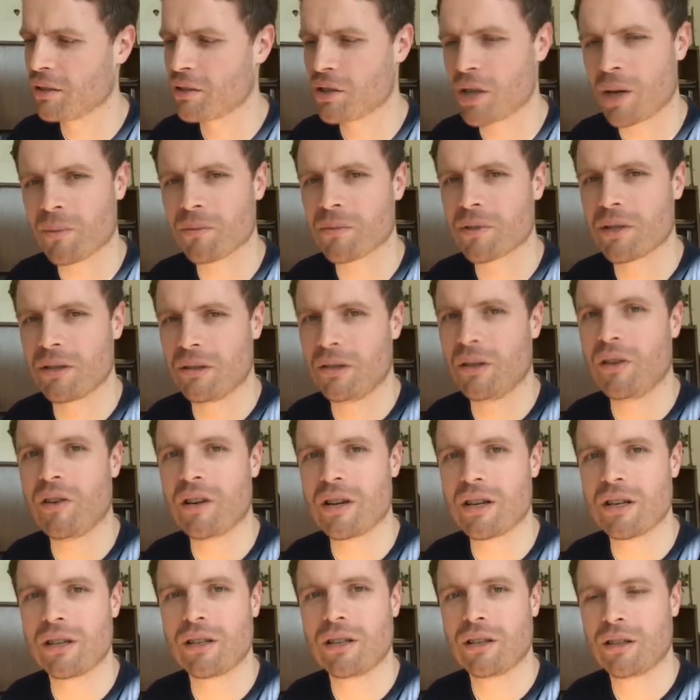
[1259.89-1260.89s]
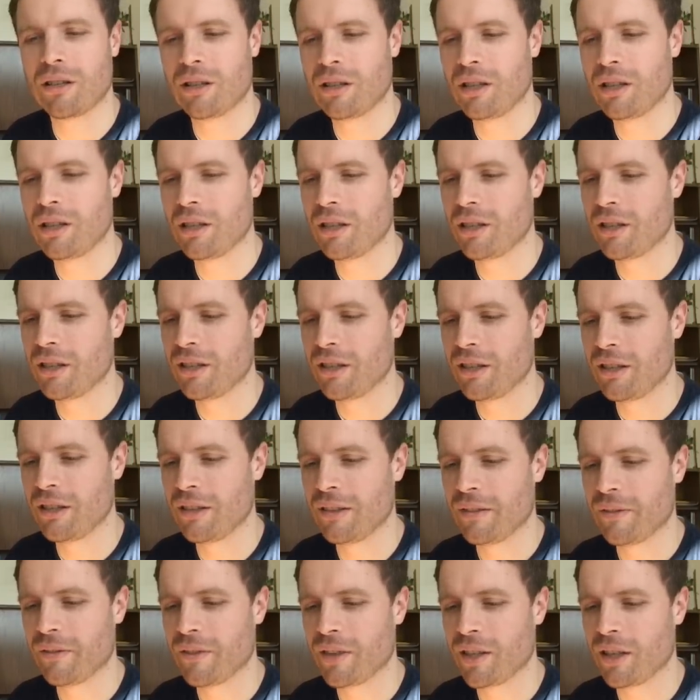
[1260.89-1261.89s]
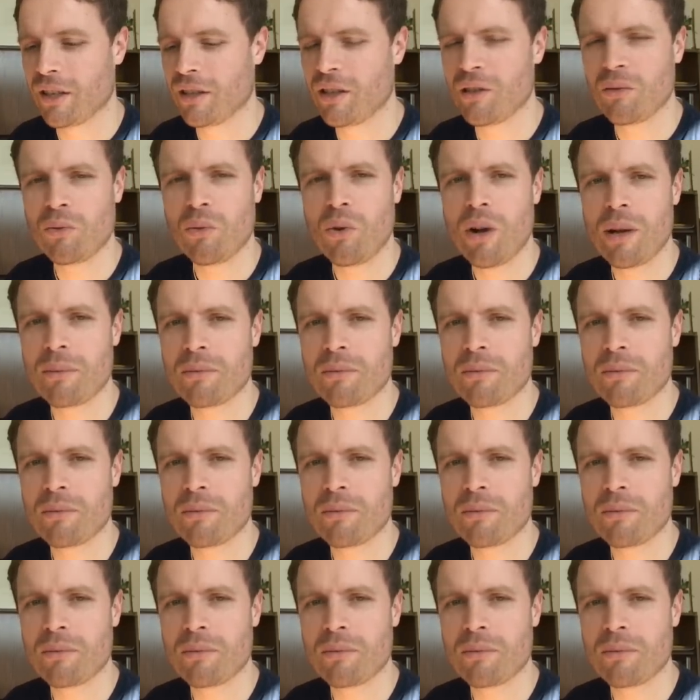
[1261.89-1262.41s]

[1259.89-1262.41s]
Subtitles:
jumped to 9. I don't know